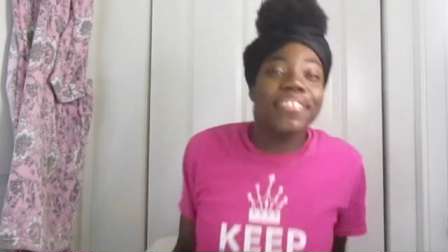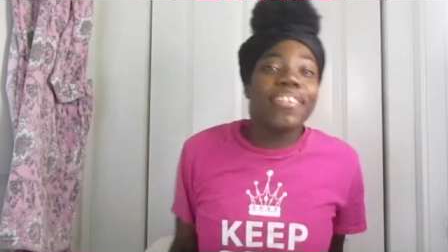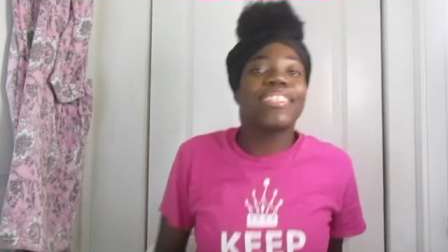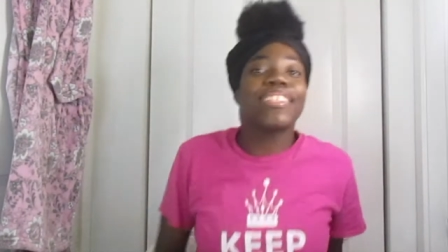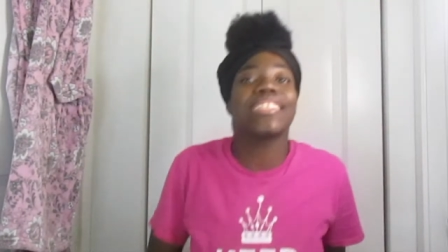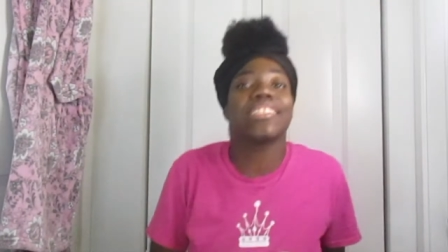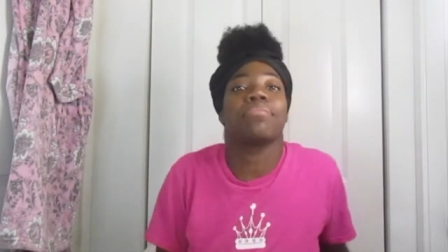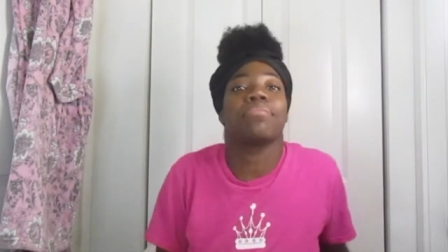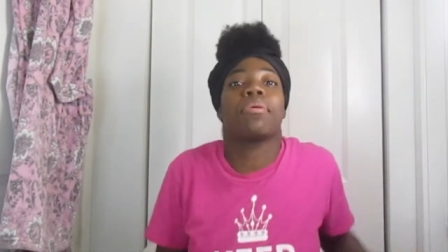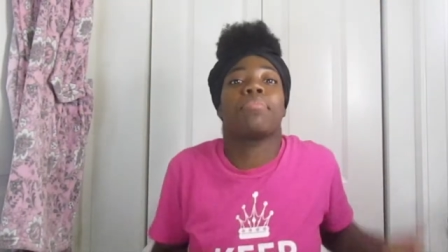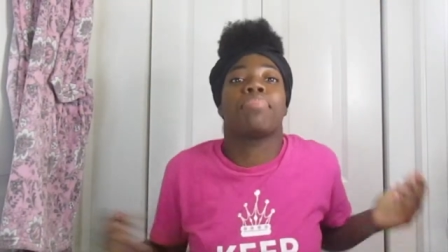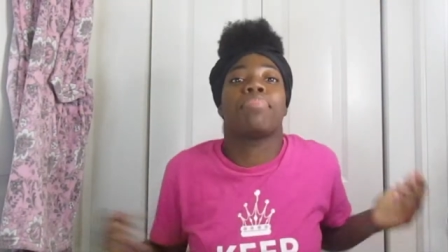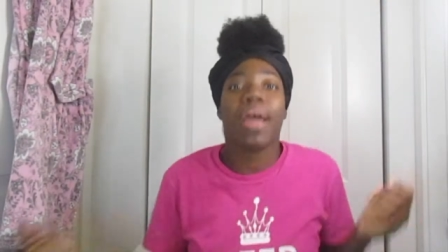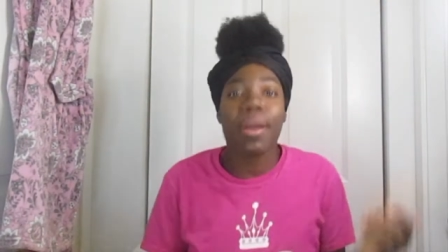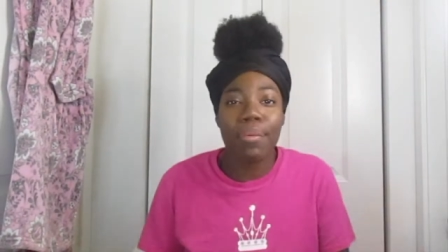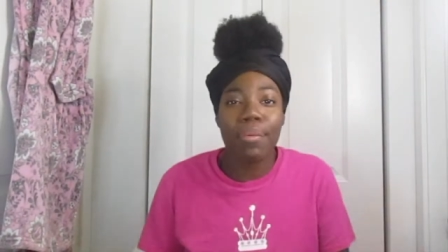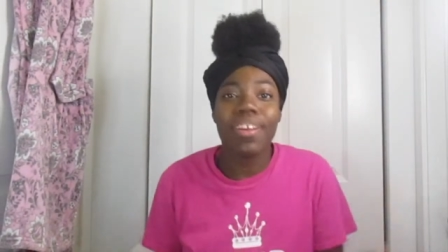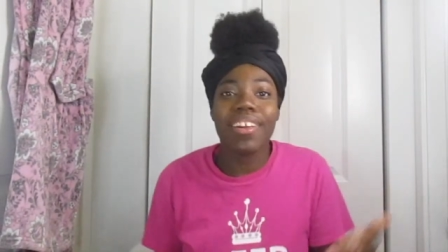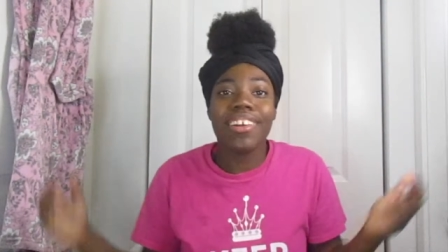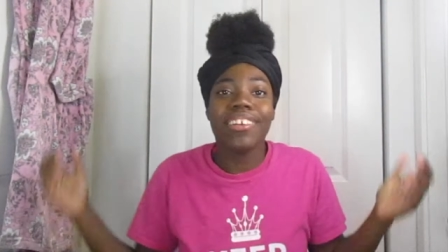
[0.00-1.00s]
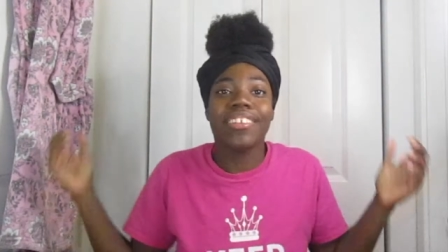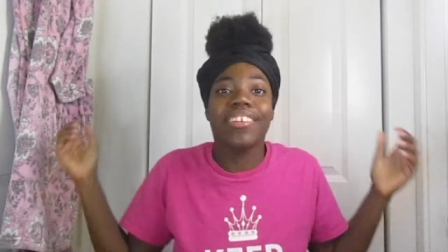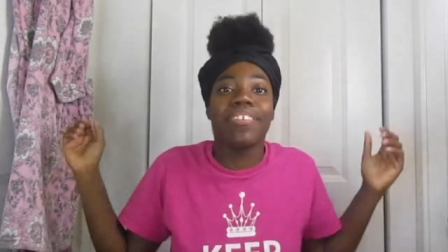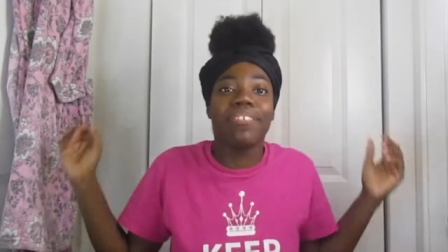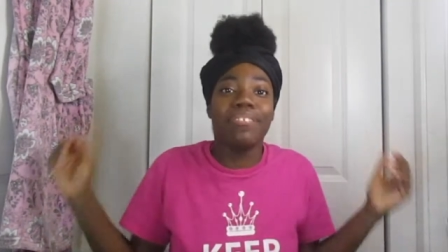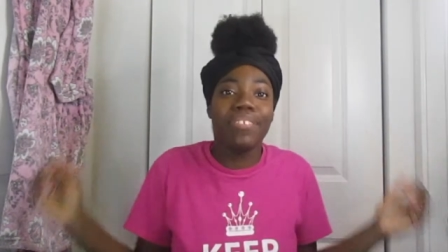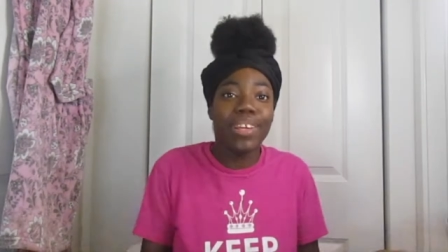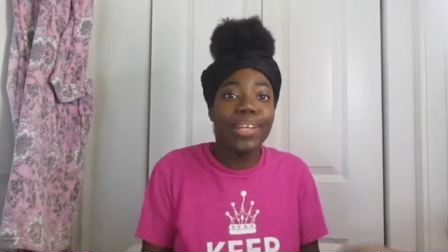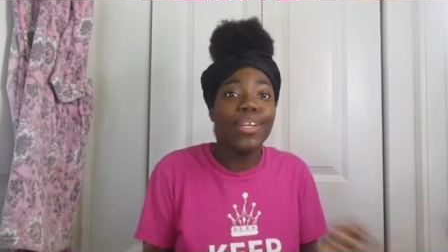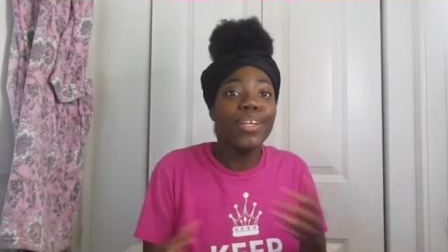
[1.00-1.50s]
girl Sammy back with another
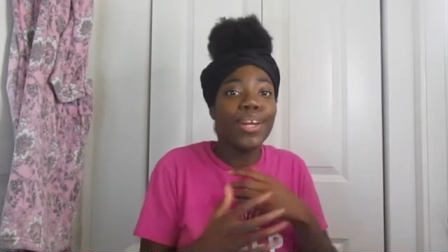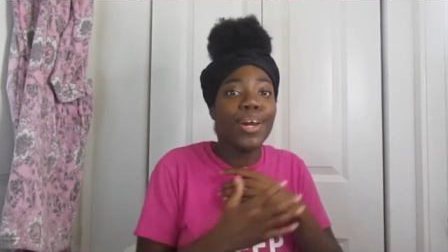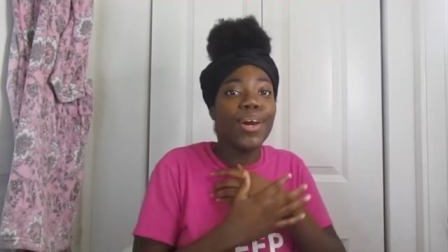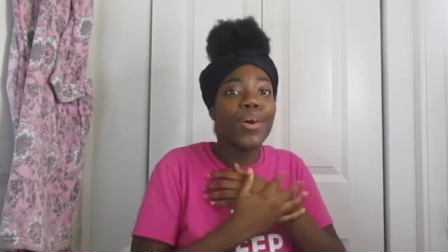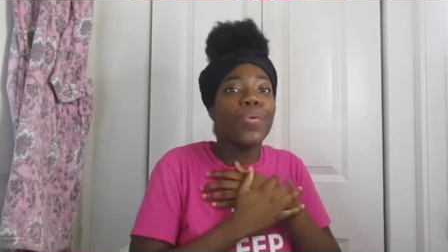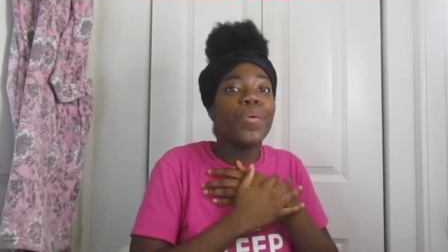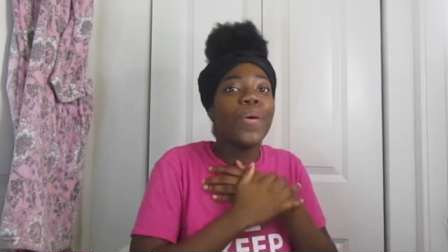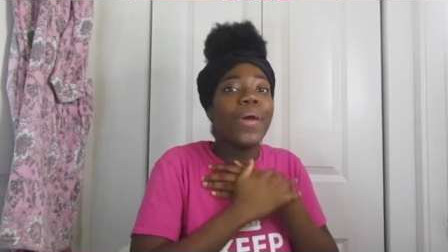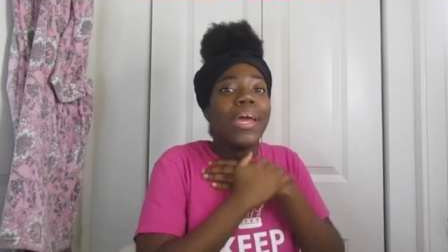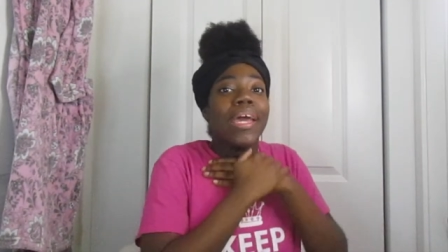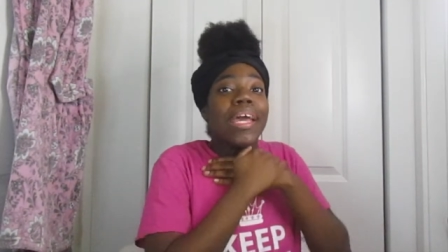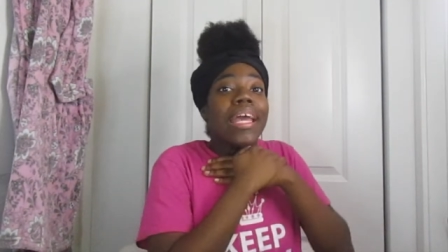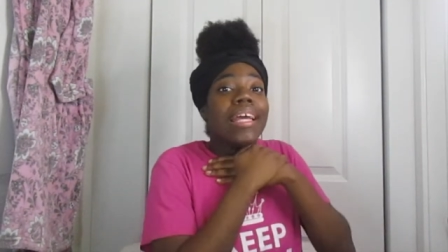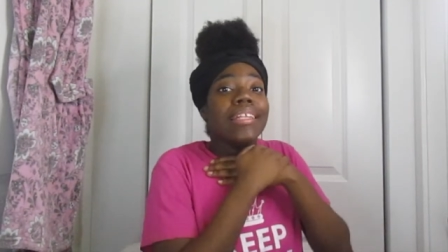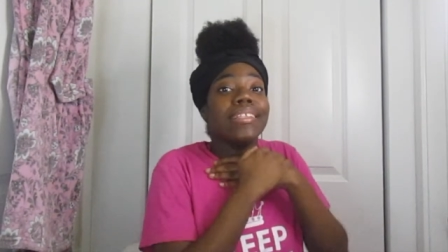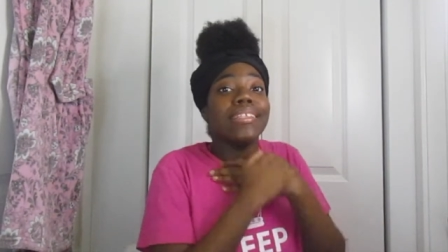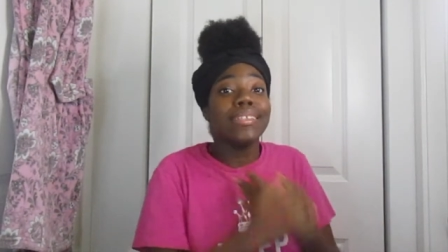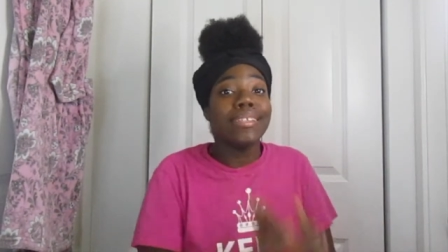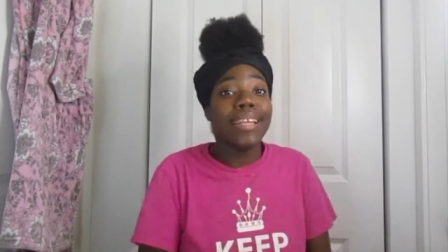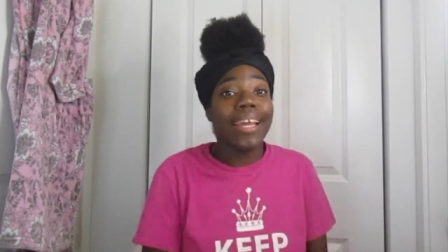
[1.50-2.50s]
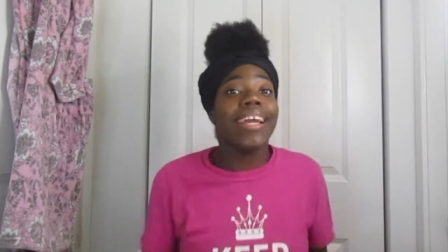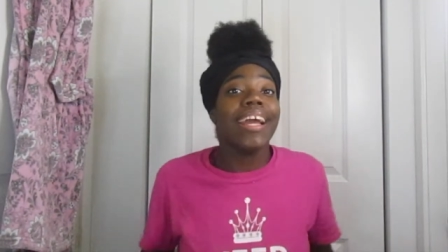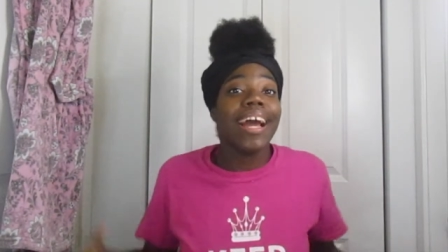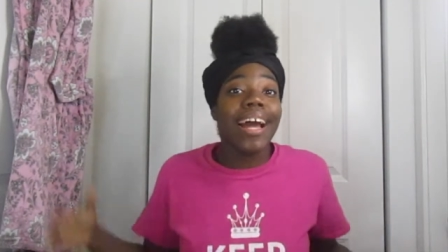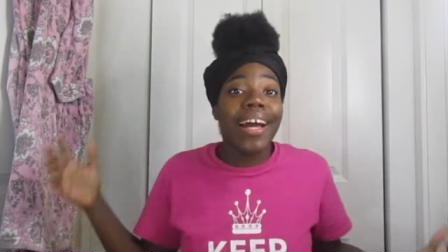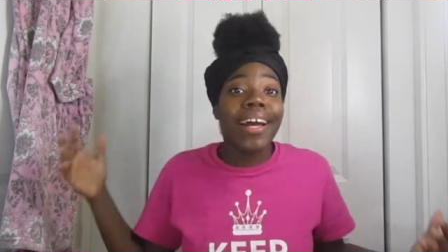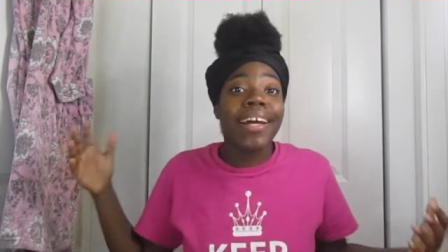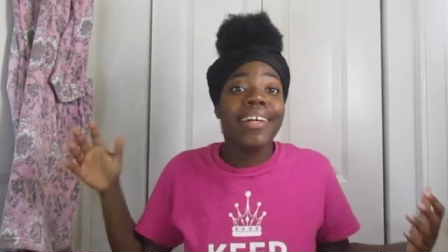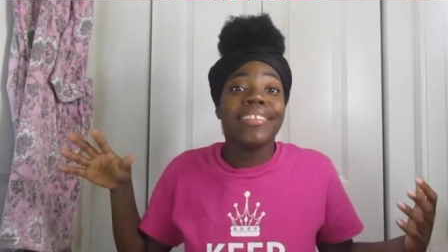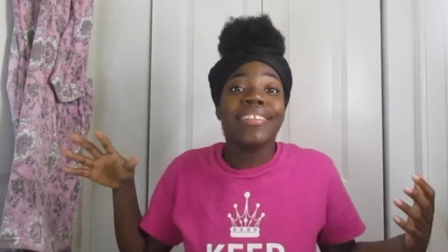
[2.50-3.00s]
video And today
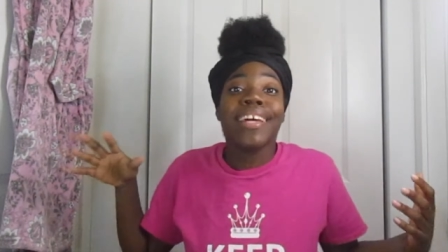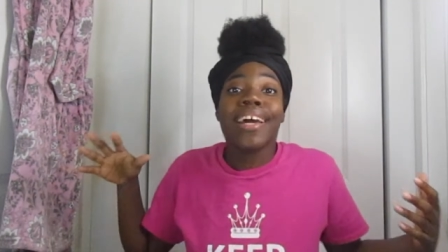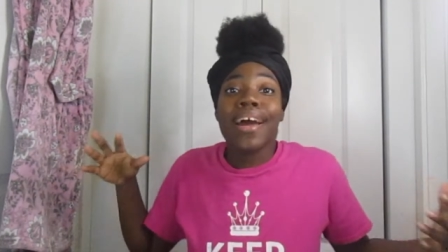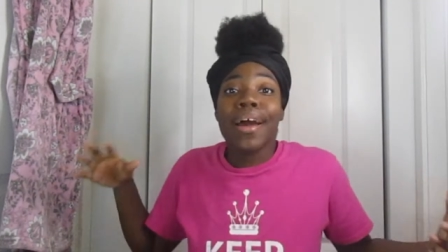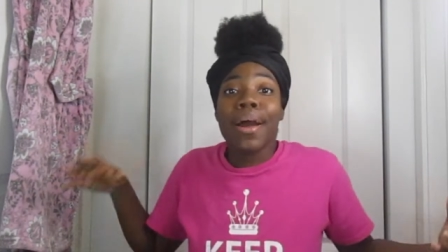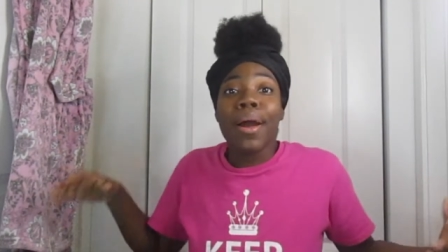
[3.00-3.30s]
guys,